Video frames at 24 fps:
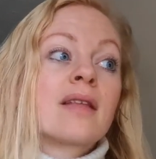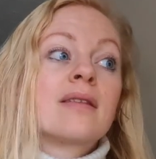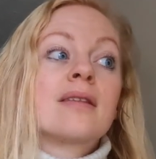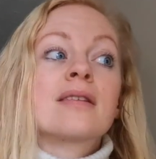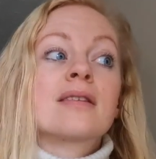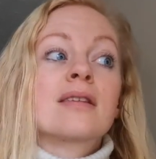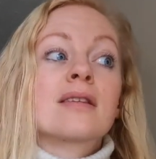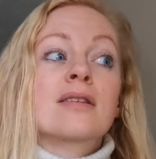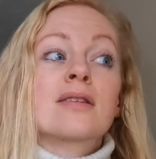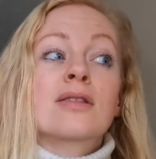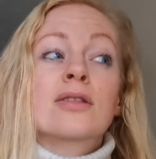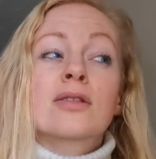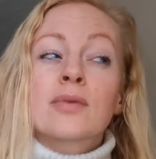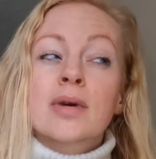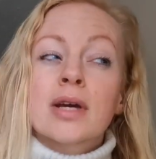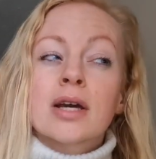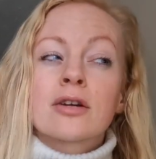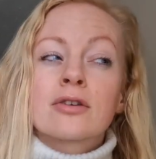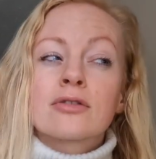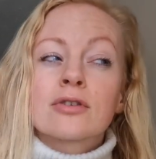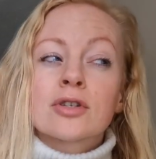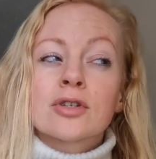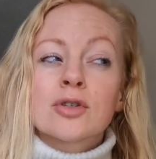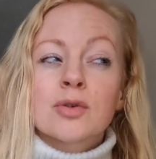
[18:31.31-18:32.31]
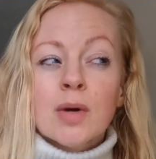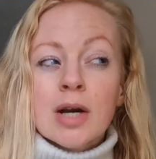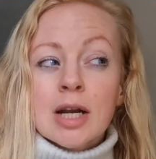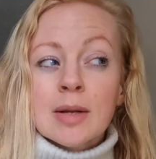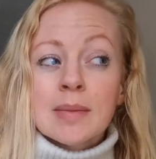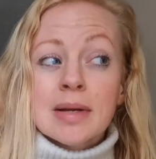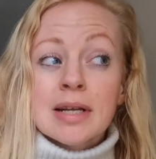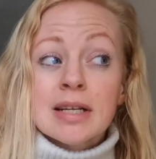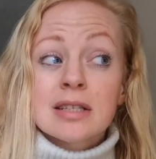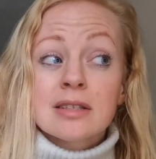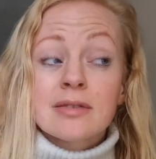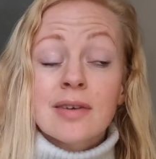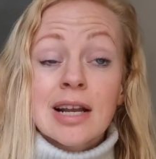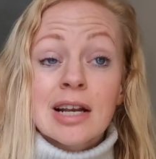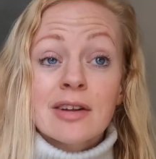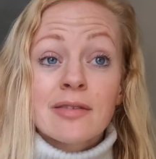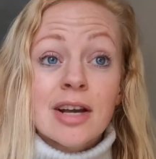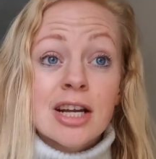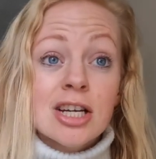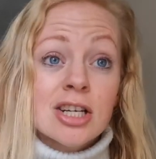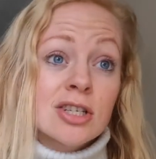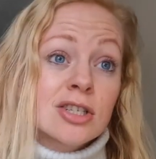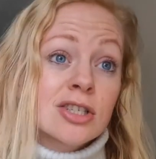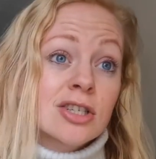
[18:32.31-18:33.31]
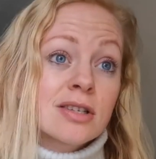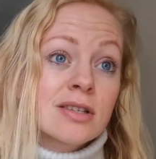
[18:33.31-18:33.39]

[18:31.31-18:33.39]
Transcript: This is 320 meters of elevation